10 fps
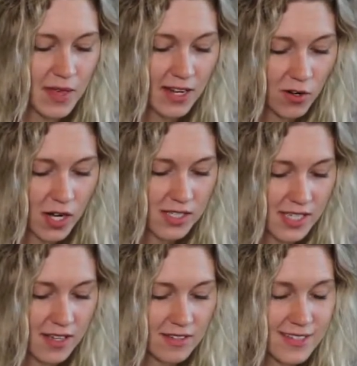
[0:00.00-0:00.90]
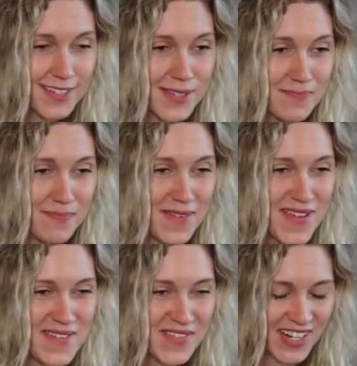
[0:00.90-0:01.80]
And garage sale is my
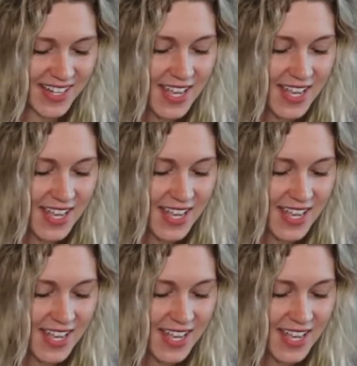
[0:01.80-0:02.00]
favorite.